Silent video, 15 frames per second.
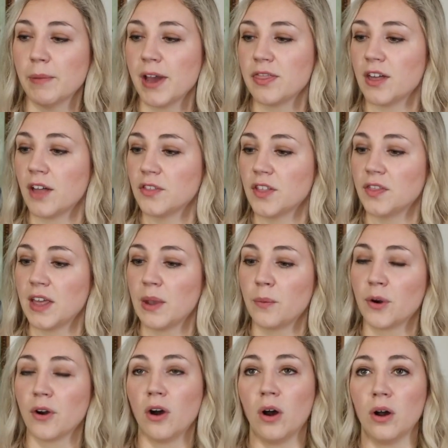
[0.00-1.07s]
I thought that they
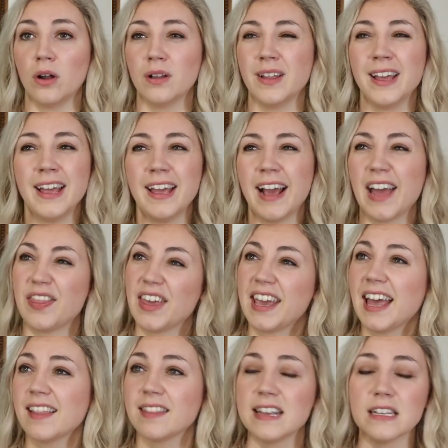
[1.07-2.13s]
were all, I think,
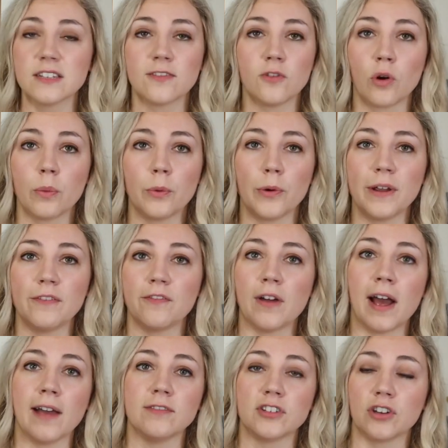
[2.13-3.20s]
at least
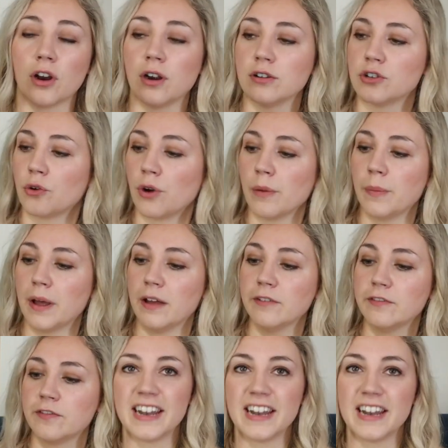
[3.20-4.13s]
4.5 stars or above.